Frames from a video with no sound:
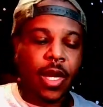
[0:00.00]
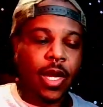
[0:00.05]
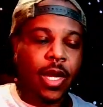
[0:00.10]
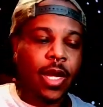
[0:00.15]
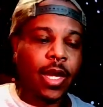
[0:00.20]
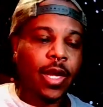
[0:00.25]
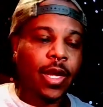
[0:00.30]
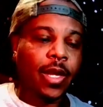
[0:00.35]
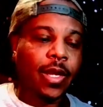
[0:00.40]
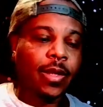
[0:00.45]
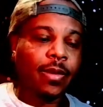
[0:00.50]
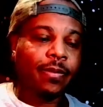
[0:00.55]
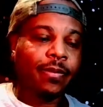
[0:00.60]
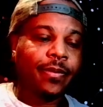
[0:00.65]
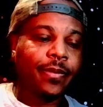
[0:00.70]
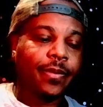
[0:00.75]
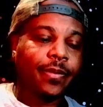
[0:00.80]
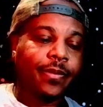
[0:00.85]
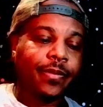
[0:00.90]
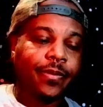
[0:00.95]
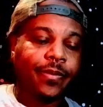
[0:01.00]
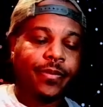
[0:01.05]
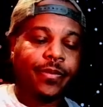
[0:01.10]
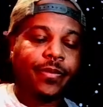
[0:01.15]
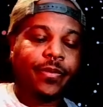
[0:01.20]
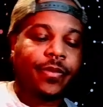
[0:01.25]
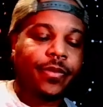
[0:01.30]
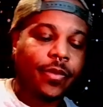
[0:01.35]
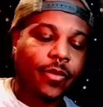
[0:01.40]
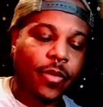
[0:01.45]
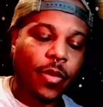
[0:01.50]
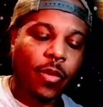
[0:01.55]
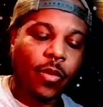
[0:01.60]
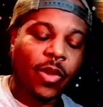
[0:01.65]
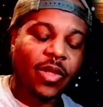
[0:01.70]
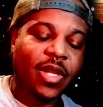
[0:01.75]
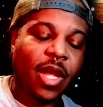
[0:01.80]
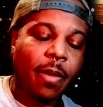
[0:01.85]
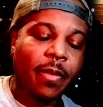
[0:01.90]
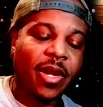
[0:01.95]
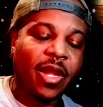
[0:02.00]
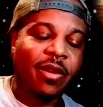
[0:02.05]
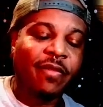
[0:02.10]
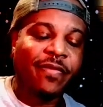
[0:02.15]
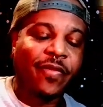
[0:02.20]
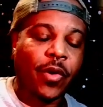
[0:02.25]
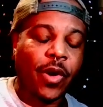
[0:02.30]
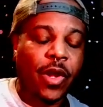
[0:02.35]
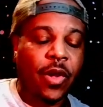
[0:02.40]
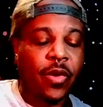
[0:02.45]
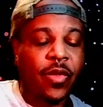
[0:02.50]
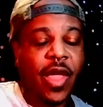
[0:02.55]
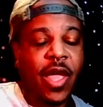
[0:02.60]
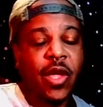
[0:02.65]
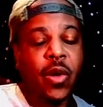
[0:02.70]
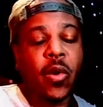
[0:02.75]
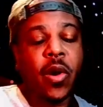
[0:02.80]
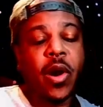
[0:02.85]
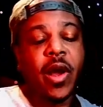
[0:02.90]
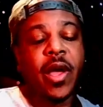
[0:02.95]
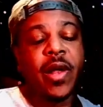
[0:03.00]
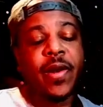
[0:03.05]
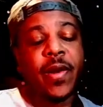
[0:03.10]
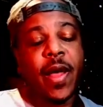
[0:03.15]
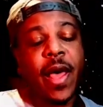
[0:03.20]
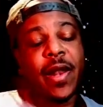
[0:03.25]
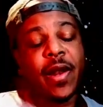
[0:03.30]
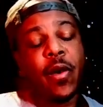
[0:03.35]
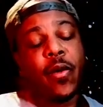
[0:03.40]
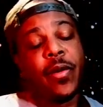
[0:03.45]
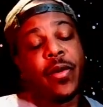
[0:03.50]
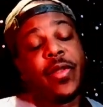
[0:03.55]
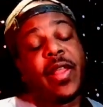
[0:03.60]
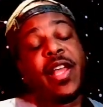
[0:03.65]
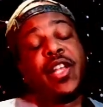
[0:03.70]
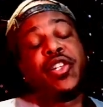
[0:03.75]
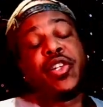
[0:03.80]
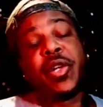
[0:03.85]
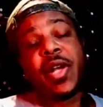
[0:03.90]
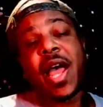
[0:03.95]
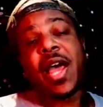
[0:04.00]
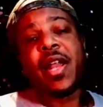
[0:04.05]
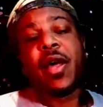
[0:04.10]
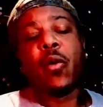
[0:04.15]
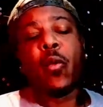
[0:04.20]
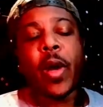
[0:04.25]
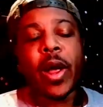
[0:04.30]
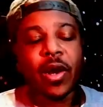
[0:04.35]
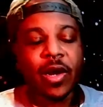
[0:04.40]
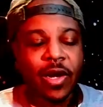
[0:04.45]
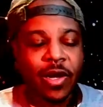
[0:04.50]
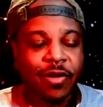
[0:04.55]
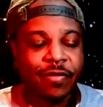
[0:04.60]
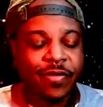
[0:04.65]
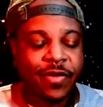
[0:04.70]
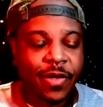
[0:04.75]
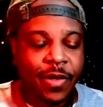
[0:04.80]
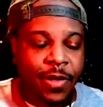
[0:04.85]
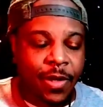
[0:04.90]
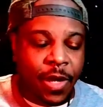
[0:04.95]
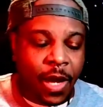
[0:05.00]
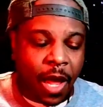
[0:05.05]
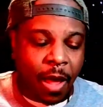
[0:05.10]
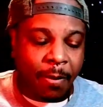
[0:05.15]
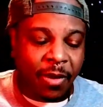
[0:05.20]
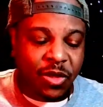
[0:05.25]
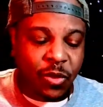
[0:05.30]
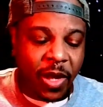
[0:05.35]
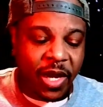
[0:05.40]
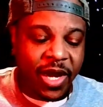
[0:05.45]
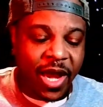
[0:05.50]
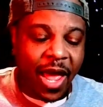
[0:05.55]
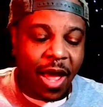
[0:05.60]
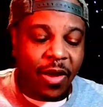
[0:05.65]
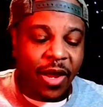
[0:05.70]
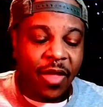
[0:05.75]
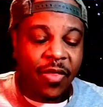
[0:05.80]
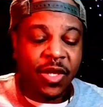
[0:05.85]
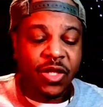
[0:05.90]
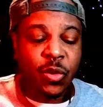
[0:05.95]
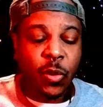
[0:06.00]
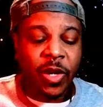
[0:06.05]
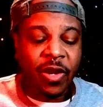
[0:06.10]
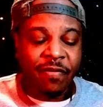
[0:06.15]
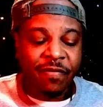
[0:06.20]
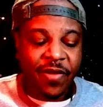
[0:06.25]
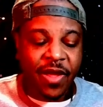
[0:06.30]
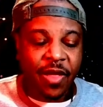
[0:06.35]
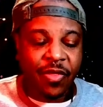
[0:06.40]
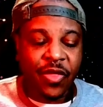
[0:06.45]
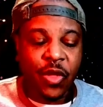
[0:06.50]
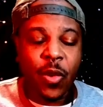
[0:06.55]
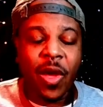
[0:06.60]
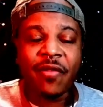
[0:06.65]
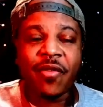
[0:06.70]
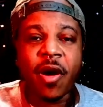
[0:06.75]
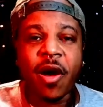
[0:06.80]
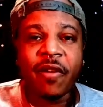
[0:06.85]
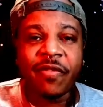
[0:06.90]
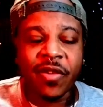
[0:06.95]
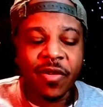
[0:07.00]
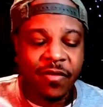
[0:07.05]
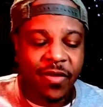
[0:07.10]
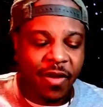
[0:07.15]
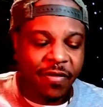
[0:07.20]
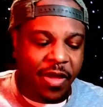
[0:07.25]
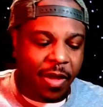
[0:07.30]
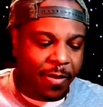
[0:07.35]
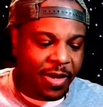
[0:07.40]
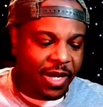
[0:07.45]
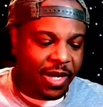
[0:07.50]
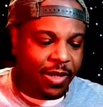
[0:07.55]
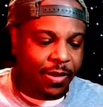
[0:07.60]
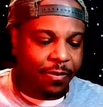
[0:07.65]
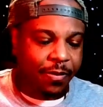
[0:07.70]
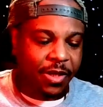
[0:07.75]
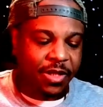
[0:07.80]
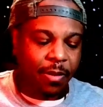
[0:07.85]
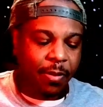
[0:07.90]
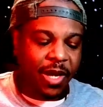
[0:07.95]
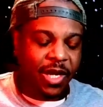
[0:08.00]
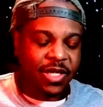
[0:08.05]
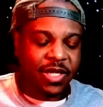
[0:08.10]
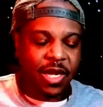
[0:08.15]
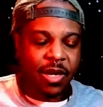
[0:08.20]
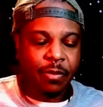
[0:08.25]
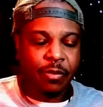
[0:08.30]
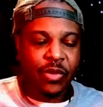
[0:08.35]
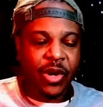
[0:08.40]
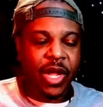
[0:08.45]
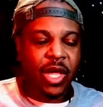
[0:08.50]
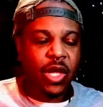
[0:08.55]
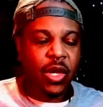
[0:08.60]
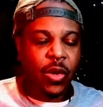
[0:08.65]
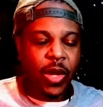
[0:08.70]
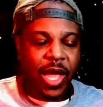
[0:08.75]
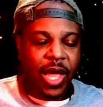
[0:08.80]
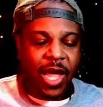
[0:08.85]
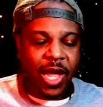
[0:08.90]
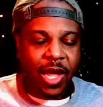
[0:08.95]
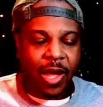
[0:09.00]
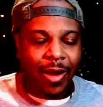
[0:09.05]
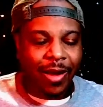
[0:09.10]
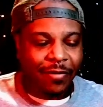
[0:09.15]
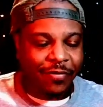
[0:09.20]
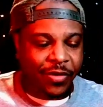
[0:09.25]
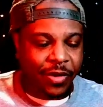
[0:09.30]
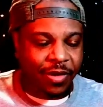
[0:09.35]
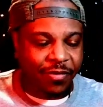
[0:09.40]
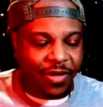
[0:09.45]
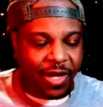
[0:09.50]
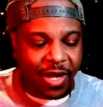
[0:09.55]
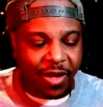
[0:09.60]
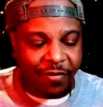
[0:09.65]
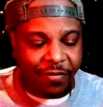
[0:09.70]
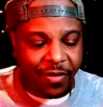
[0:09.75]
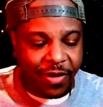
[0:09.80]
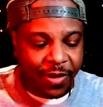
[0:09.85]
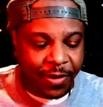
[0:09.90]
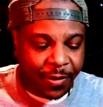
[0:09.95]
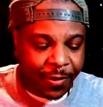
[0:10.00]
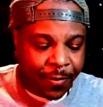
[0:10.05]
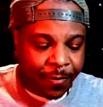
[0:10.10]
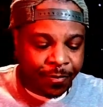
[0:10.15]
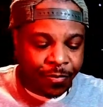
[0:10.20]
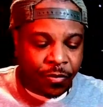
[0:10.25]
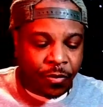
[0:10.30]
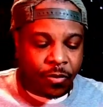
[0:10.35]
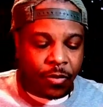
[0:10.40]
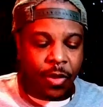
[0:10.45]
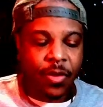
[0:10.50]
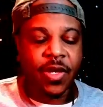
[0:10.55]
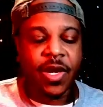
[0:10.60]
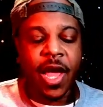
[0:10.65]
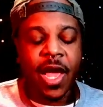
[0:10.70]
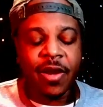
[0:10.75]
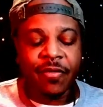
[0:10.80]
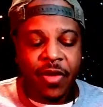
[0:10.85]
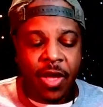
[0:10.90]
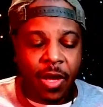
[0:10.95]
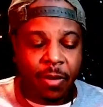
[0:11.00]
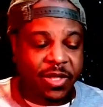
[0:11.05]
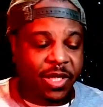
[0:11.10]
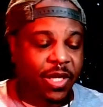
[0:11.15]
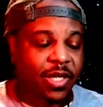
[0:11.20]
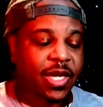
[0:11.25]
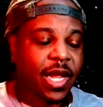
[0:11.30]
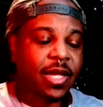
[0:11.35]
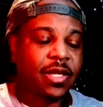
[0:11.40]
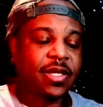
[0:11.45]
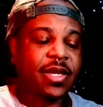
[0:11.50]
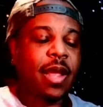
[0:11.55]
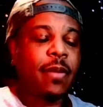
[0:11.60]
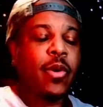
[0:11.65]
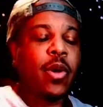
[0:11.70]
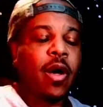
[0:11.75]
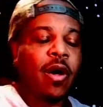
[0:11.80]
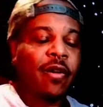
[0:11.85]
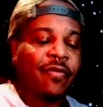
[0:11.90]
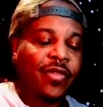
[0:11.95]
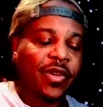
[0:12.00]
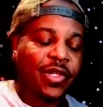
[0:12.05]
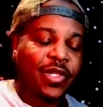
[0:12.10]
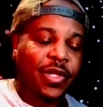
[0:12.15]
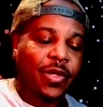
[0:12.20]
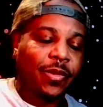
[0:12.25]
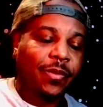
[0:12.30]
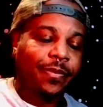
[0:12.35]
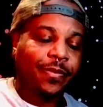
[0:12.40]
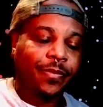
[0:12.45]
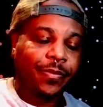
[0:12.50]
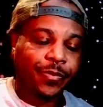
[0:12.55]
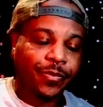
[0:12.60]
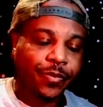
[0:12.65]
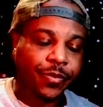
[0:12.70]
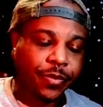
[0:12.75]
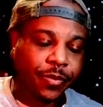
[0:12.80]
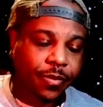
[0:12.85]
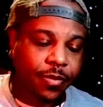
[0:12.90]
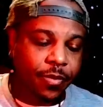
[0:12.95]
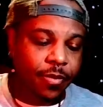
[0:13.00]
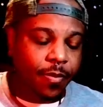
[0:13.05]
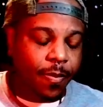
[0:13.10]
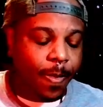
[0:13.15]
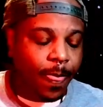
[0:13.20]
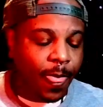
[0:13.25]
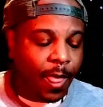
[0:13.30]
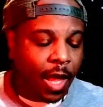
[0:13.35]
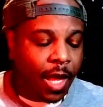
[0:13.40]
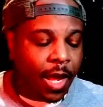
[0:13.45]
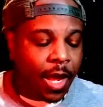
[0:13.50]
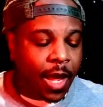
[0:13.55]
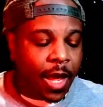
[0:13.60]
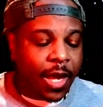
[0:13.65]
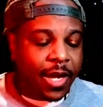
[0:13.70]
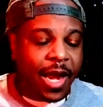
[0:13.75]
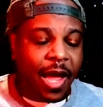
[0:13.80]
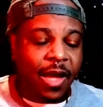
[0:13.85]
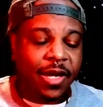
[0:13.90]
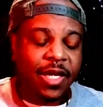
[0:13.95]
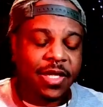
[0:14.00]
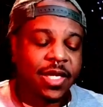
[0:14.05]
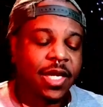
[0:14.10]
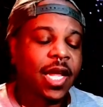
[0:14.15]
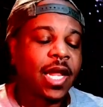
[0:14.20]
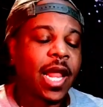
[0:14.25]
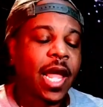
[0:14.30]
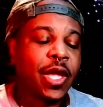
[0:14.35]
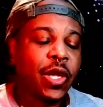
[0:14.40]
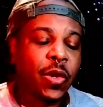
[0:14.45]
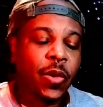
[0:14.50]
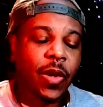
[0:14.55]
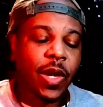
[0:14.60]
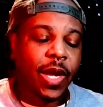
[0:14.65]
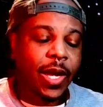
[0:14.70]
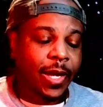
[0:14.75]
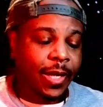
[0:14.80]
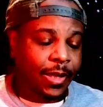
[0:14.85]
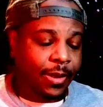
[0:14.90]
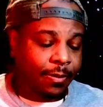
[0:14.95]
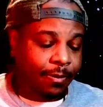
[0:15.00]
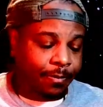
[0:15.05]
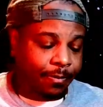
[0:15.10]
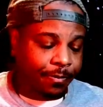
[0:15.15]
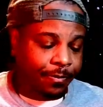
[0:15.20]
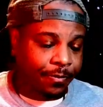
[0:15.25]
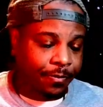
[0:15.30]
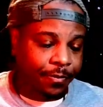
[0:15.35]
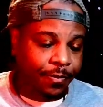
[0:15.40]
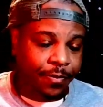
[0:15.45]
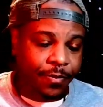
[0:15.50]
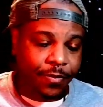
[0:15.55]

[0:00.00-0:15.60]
Um, what's coming in for you that you are not that you're not aware of? And between now and the twenty-fifth, you have an offer of love coming in. Somebody's going to bring you a offer of love. The Knight of Cups, it looks like a stable offer too. Now, it doesn't look like you, um,